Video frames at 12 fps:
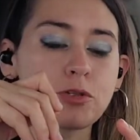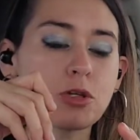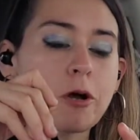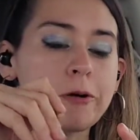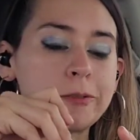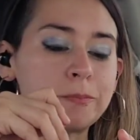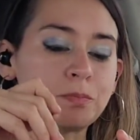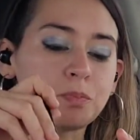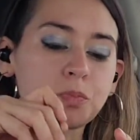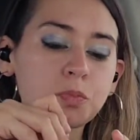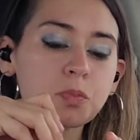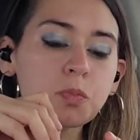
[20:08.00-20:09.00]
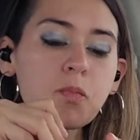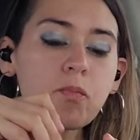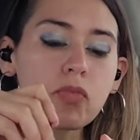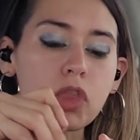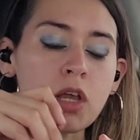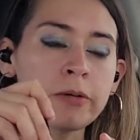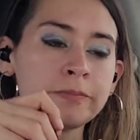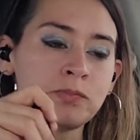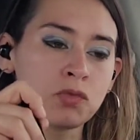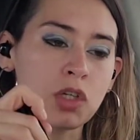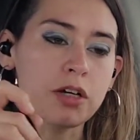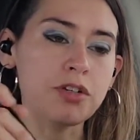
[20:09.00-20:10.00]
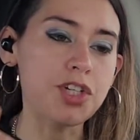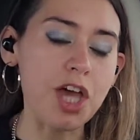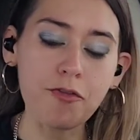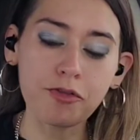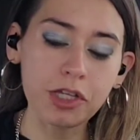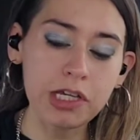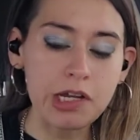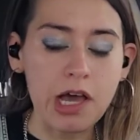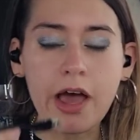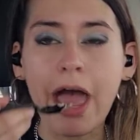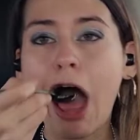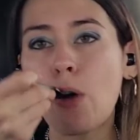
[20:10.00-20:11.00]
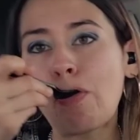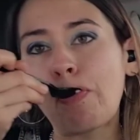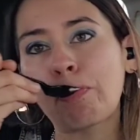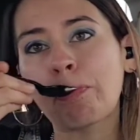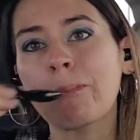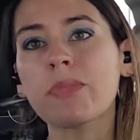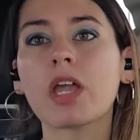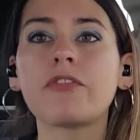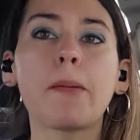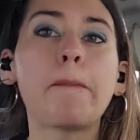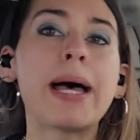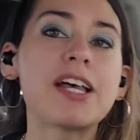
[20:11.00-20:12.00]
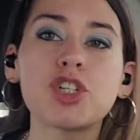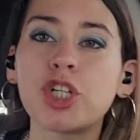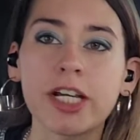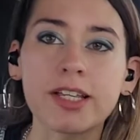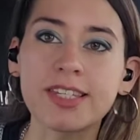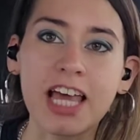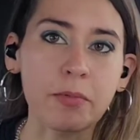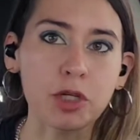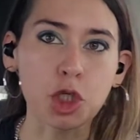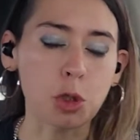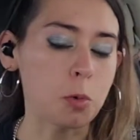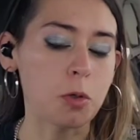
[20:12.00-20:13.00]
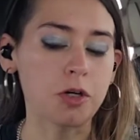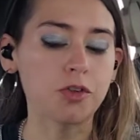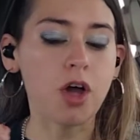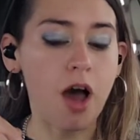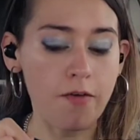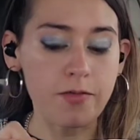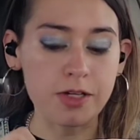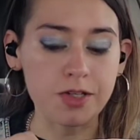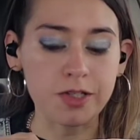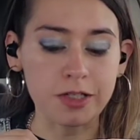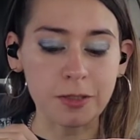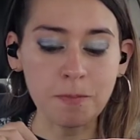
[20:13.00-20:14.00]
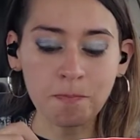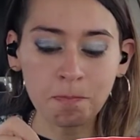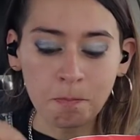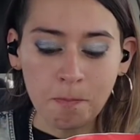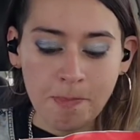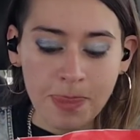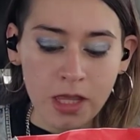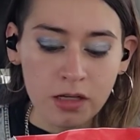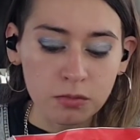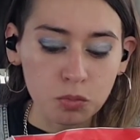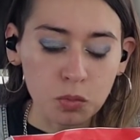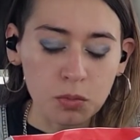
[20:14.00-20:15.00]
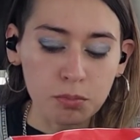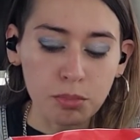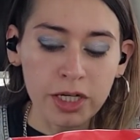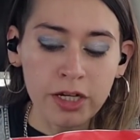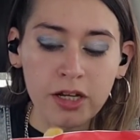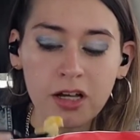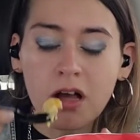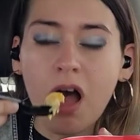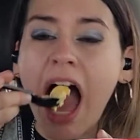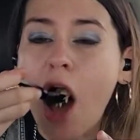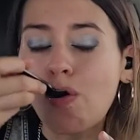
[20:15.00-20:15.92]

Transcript: So, definitely not the best chicken sandwich in the world, obviously. But,